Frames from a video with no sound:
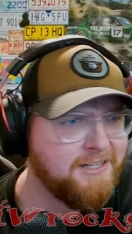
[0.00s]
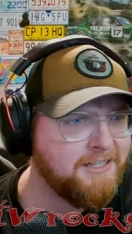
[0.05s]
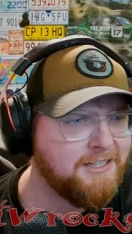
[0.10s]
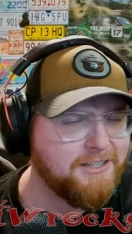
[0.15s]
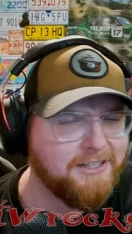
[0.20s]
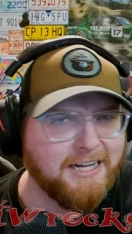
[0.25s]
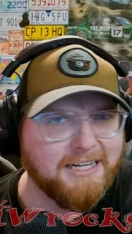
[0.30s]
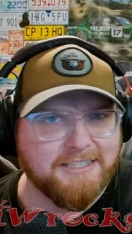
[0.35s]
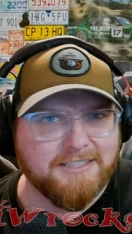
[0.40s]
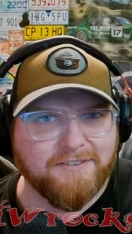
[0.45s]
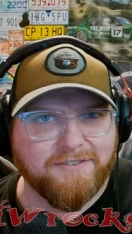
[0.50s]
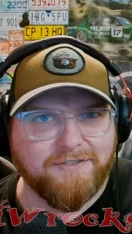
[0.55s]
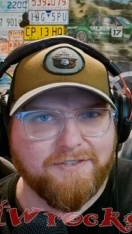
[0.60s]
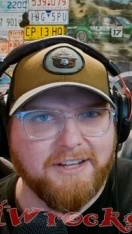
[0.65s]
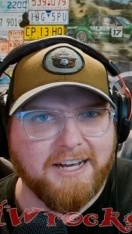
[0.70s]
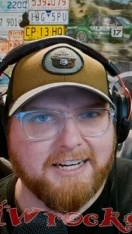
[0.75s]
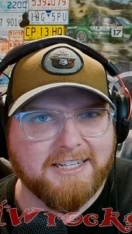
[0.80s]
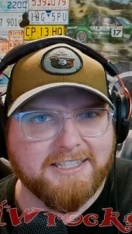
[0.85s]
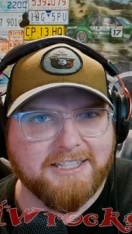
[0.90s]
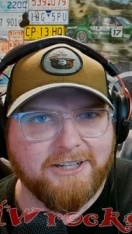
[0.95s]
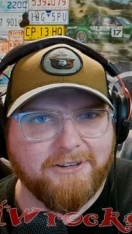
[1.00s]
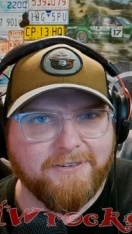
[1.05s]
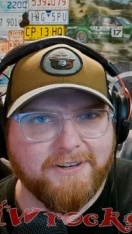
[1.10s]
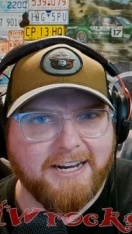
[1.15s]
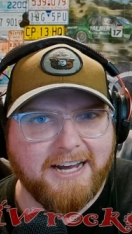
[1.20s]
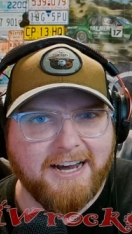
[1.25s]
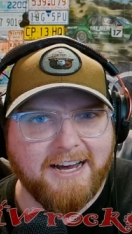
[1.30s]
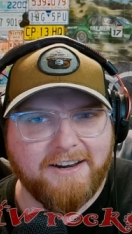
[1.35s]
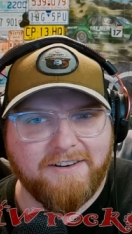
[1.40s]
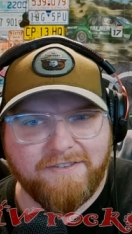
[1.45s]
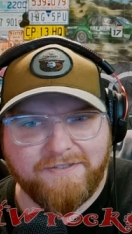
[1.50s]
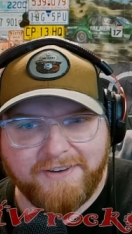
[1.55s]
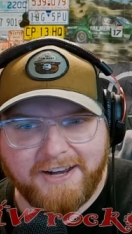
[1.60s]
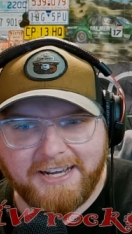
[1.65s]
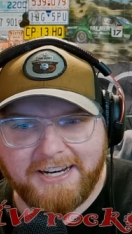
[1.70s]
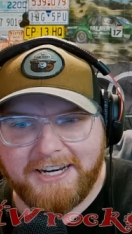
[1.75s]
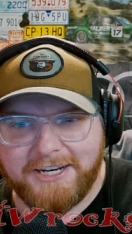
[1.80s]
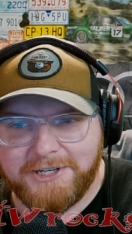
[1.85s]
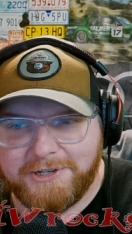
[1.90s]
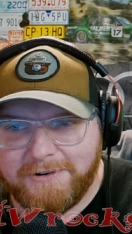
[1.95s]
lots of flex going on,
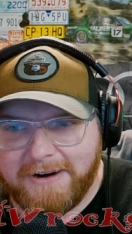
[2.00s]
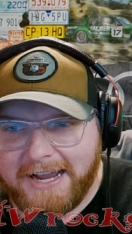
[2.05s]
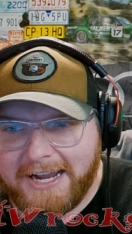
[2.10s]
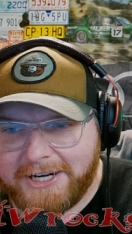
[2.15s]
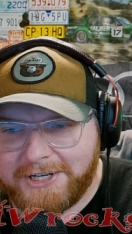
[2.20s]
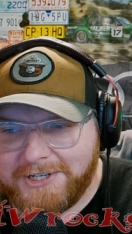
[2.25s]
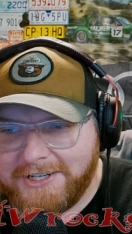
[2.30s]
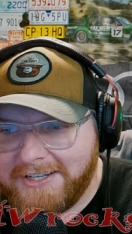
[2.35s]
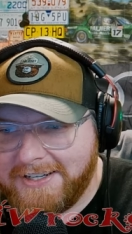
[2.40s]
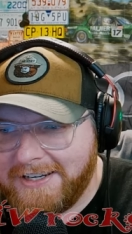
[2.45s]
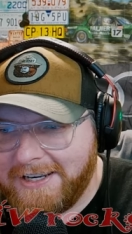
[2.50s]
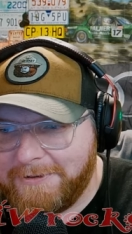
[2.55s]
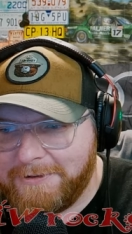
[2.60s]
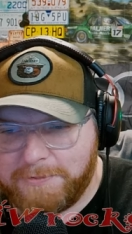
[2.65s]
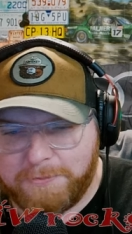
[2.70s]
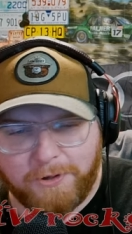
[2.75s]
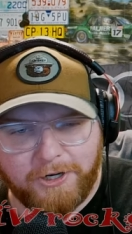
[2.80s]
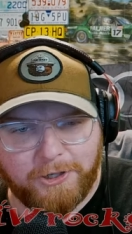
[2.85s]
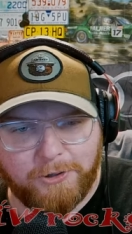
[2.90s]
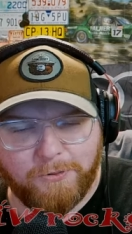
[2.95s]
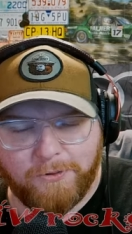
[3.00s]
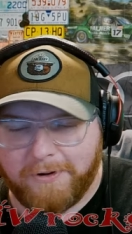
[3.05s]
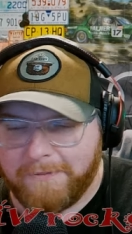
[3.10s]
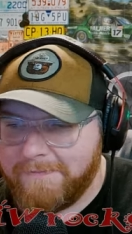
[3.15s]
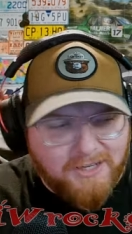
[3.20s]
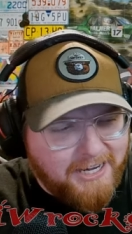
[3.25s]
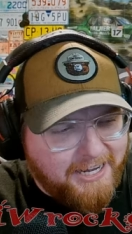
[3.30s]
finding traction. It was pretty cool.